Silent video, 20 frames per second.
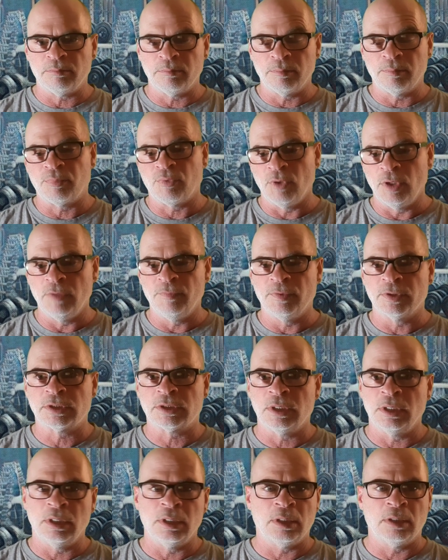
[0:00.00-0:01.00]

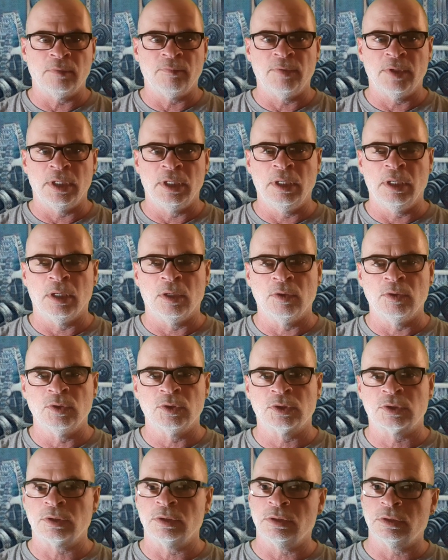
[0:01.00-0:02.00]
Previously in the
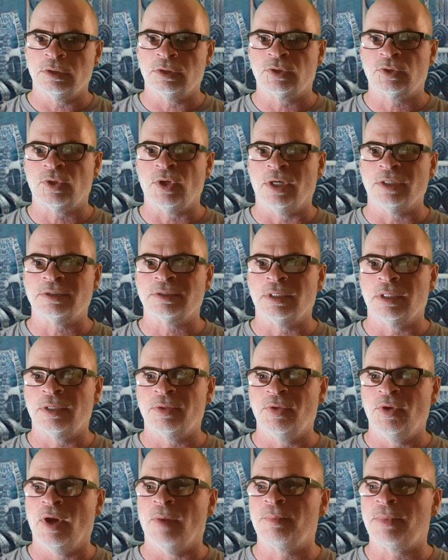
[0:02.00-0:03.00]
videos and discussing
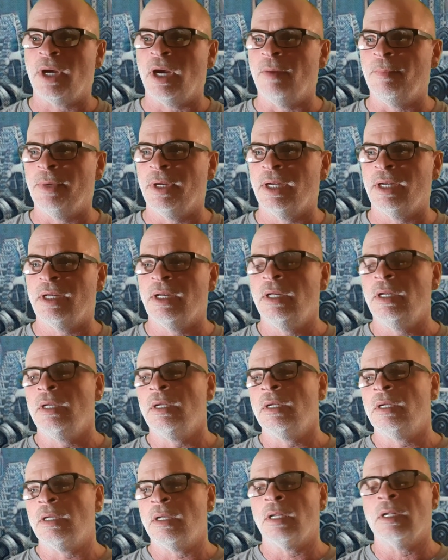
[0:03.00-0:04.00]
the upcoming
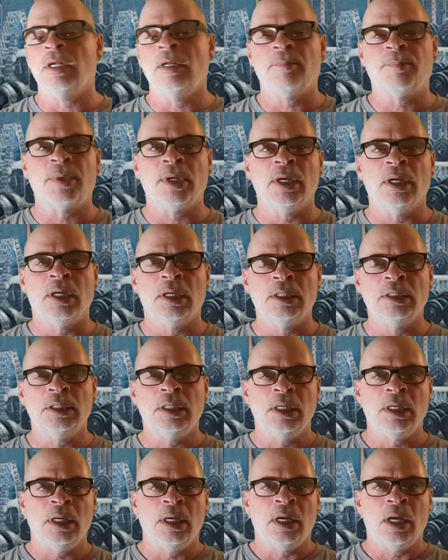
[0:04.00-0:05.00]
Olympia,
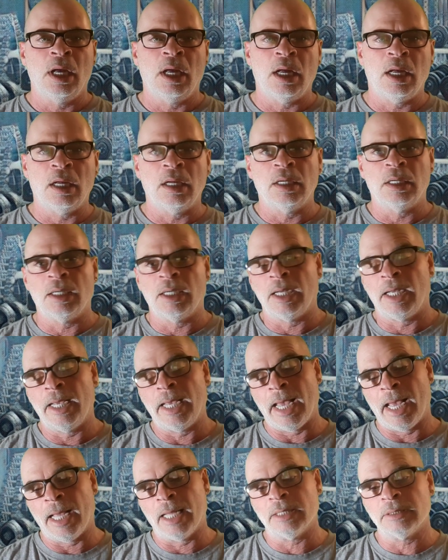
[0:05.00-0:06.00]
I
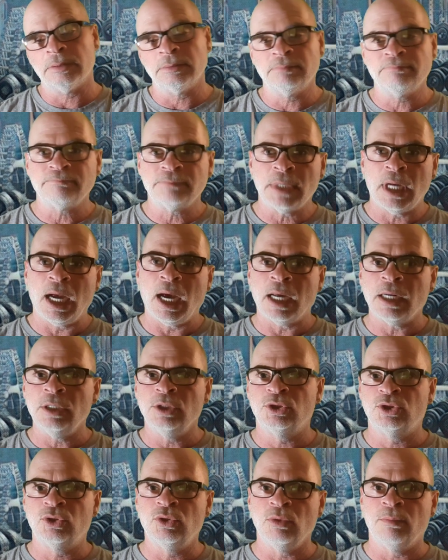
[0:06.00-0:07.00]
had Hadi
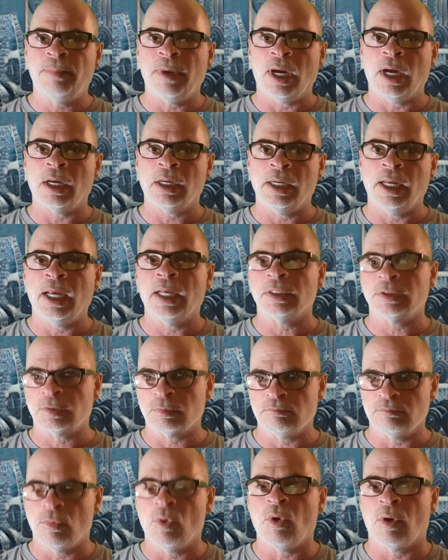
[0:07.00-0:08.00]
Choopan as
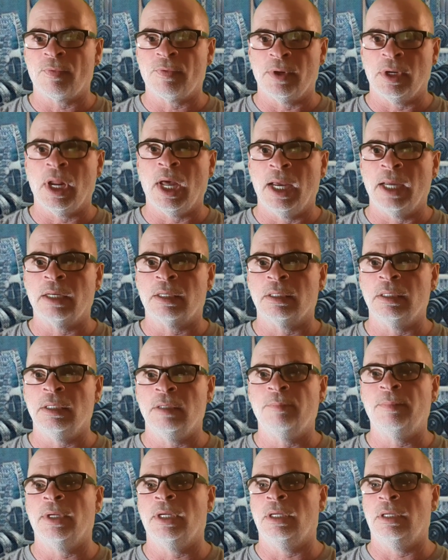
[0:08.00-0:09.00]
more than likely
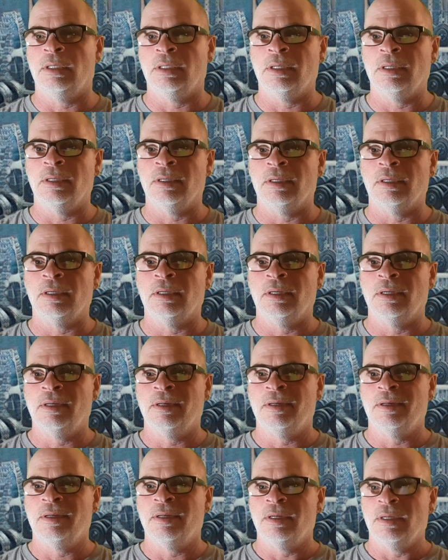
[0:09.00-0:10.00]
being
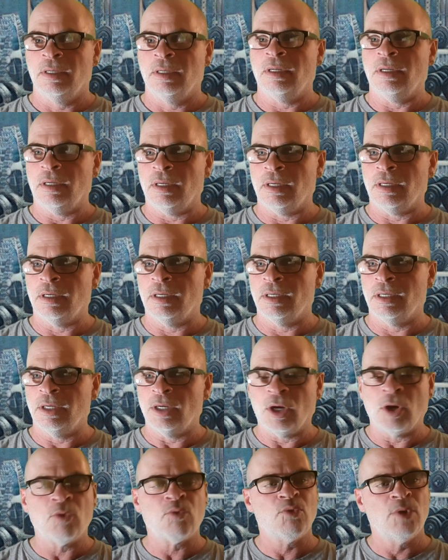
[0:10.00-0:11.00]
a
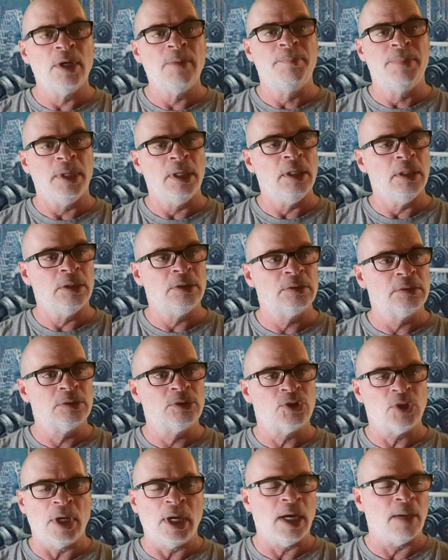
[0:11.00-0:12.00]
repeat
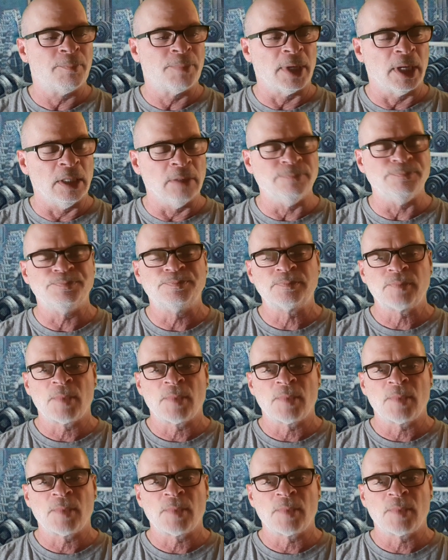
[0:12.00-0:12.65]
champion.